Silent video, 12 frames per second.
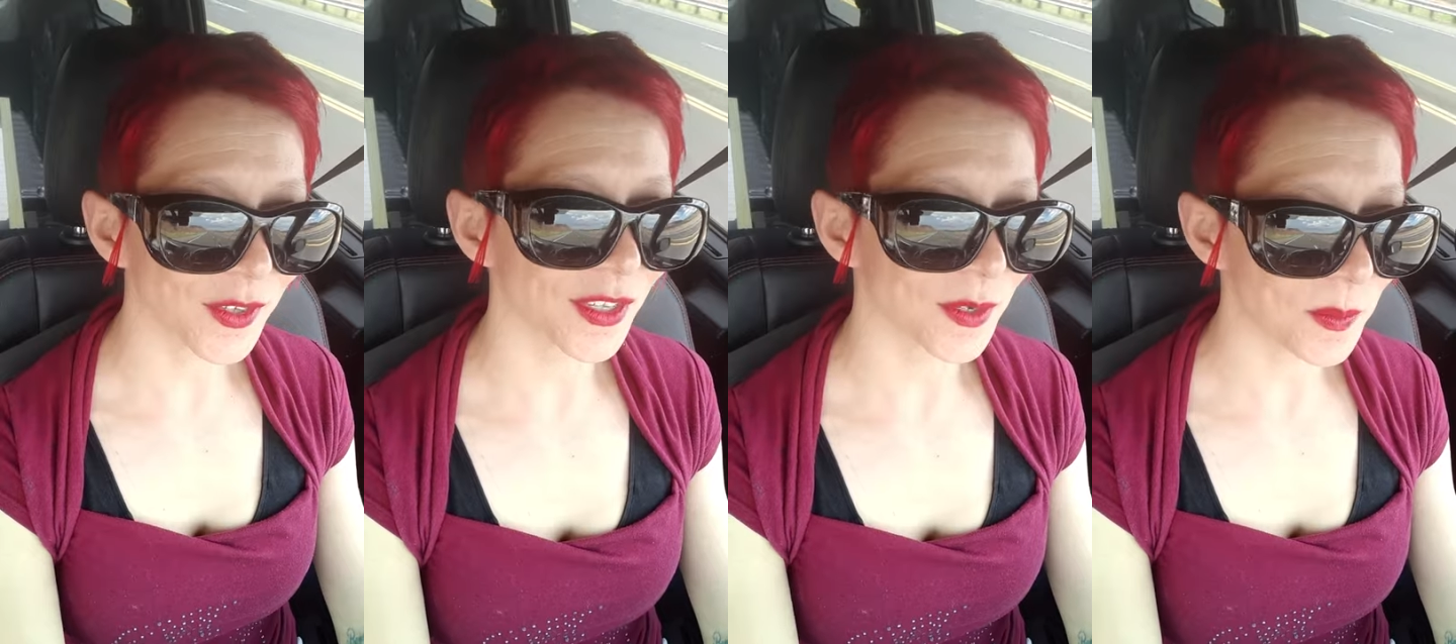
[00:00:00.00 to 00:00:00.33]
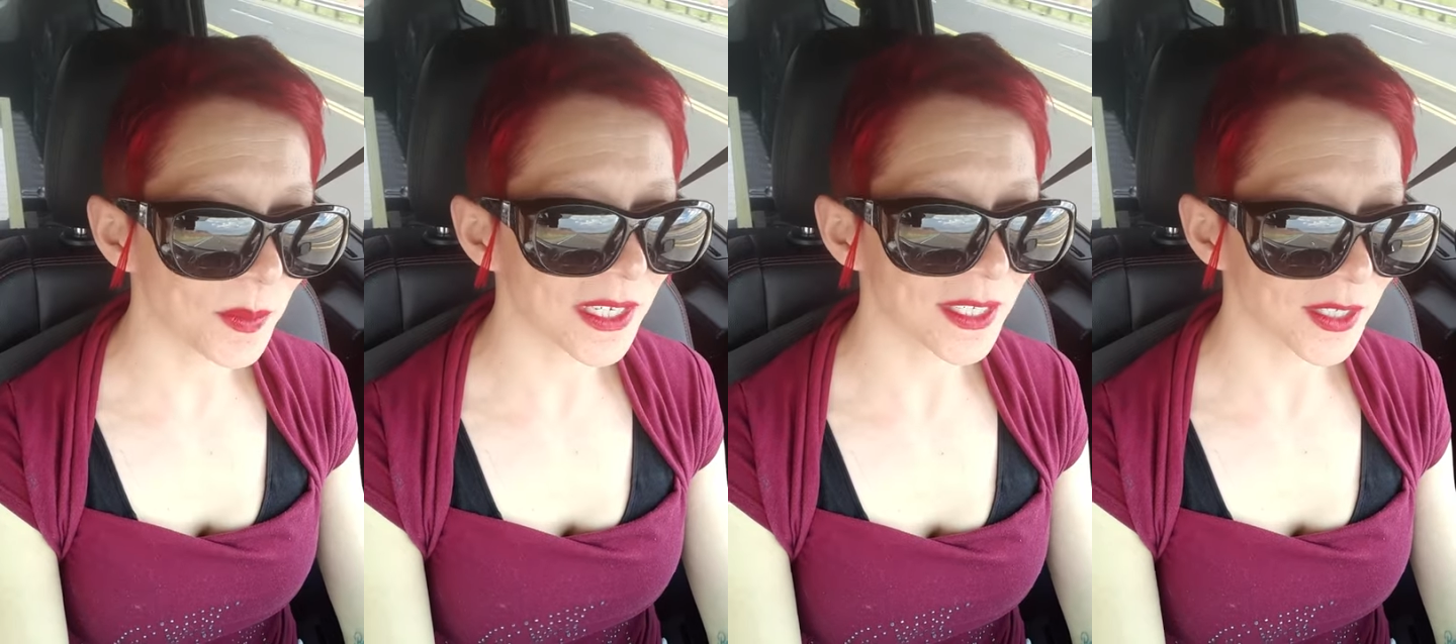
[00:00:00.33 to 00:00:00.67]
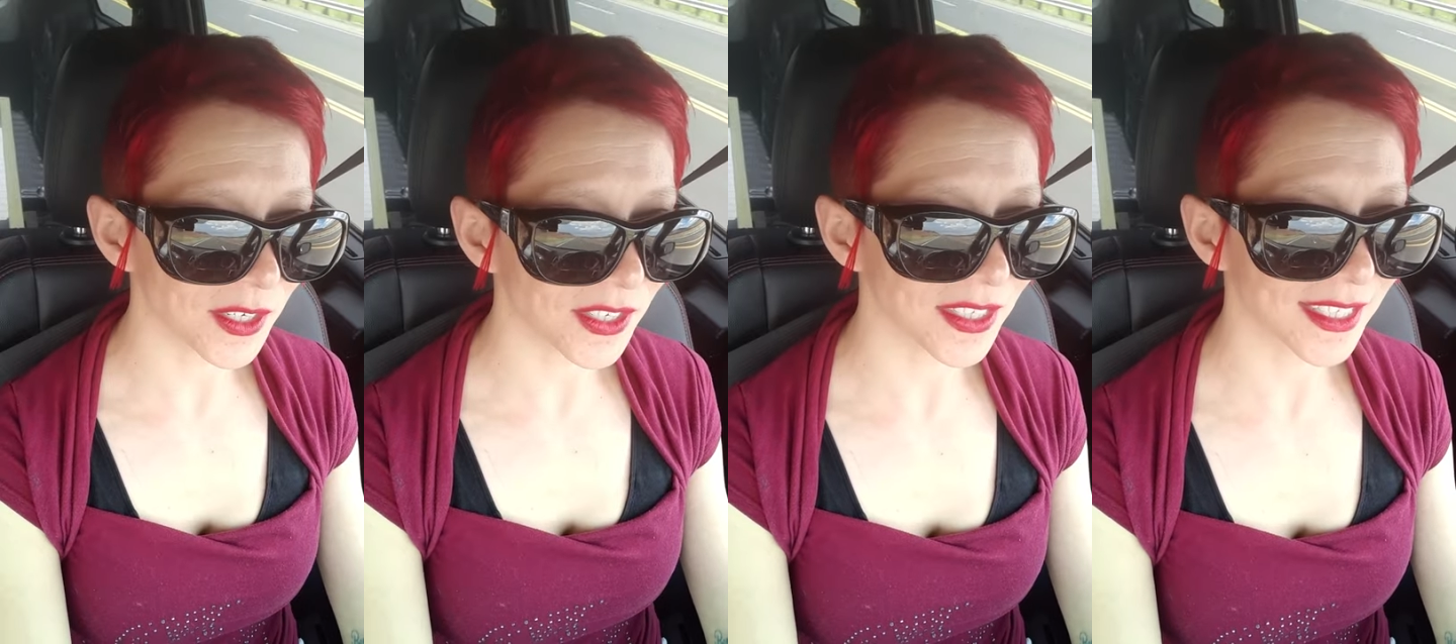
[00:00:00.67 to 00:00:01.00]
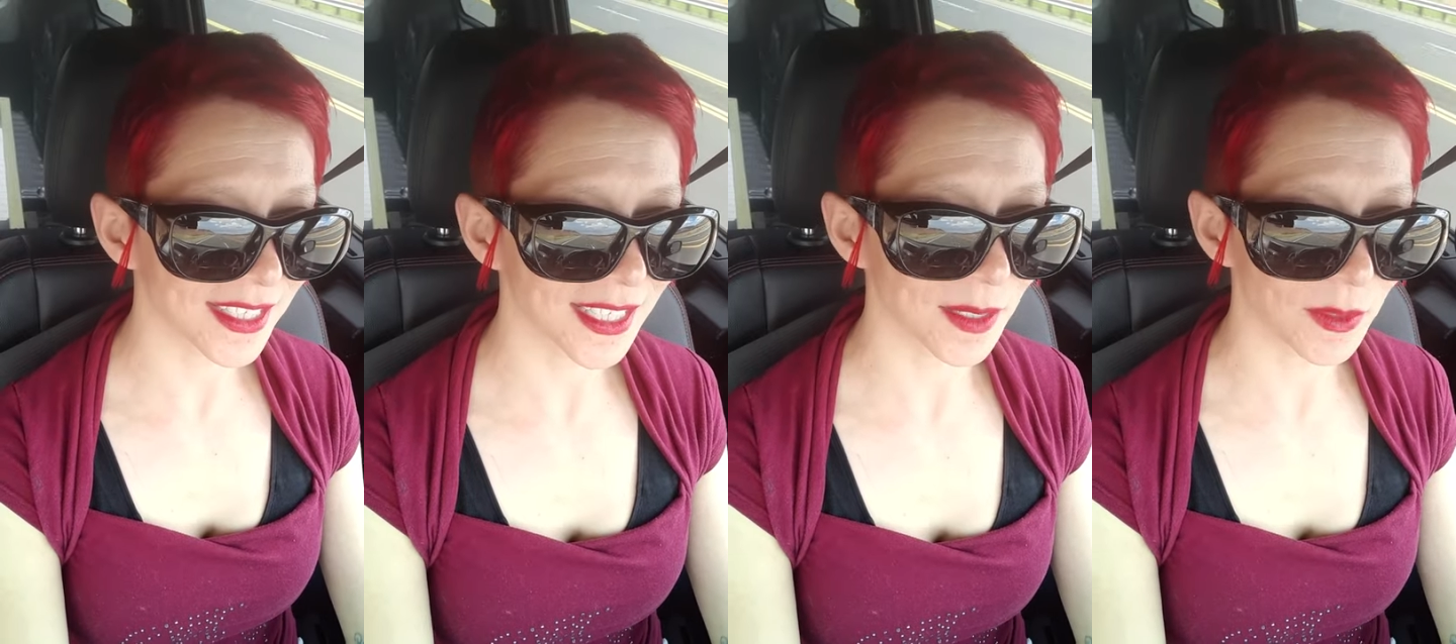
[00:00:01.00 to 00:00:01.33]
there'd be
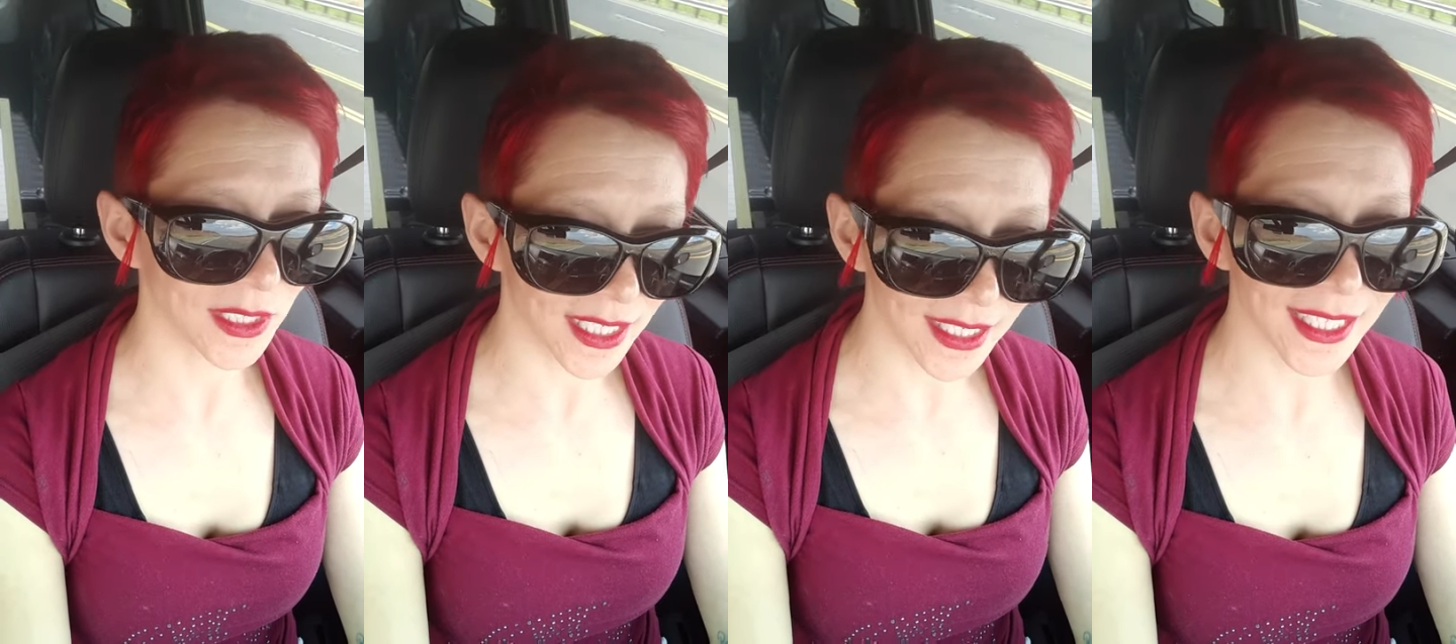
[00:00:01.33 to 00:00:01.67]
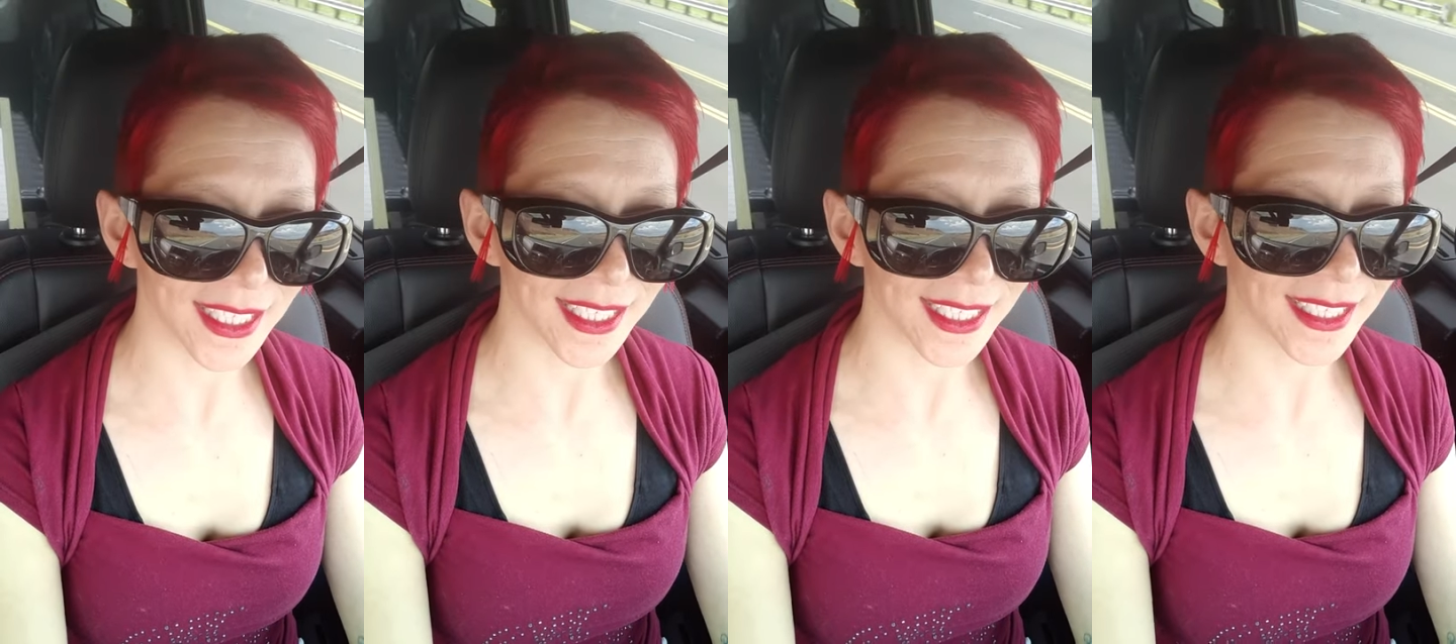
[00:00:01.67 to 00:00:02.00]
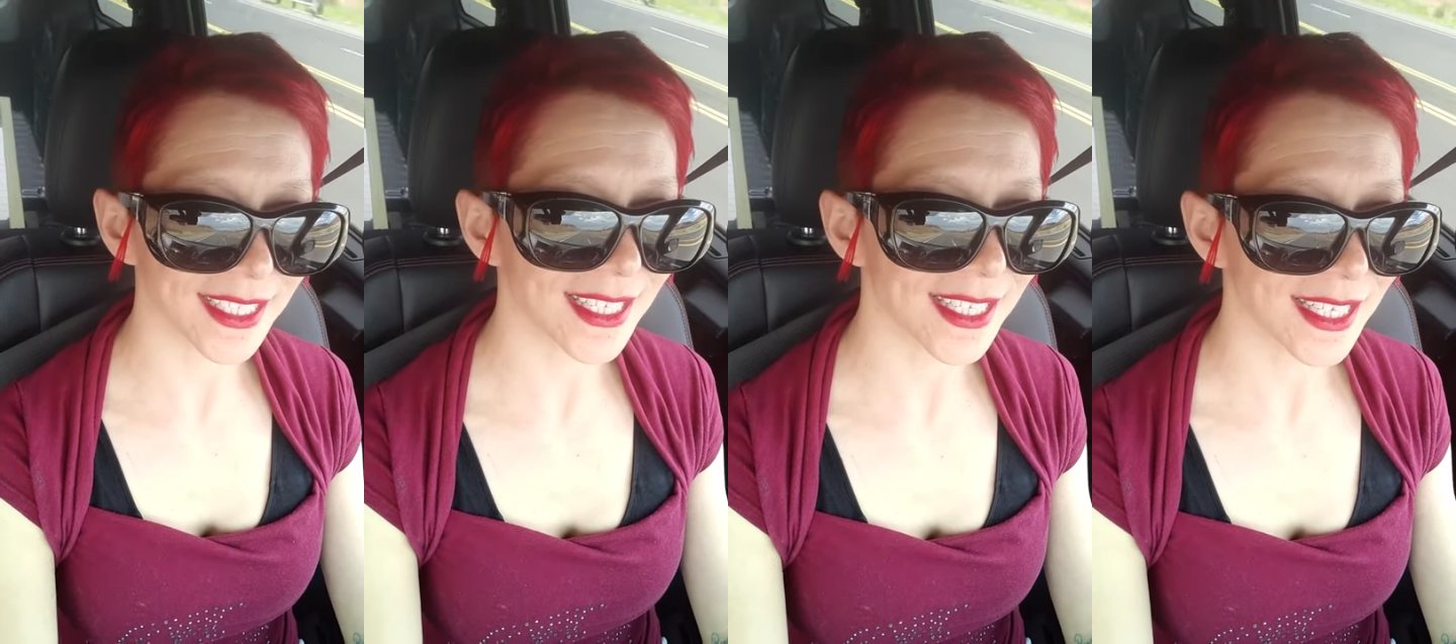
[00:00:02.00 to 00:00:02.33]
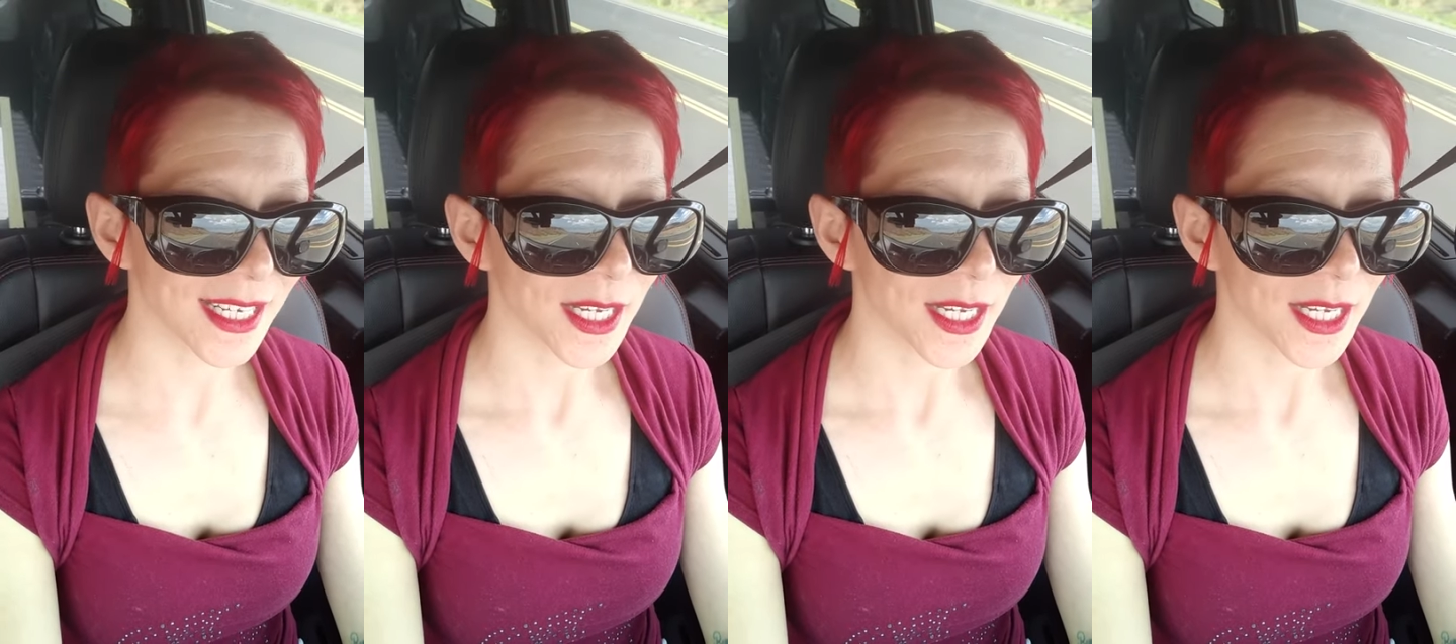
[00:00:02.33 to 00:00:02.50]
certain similarities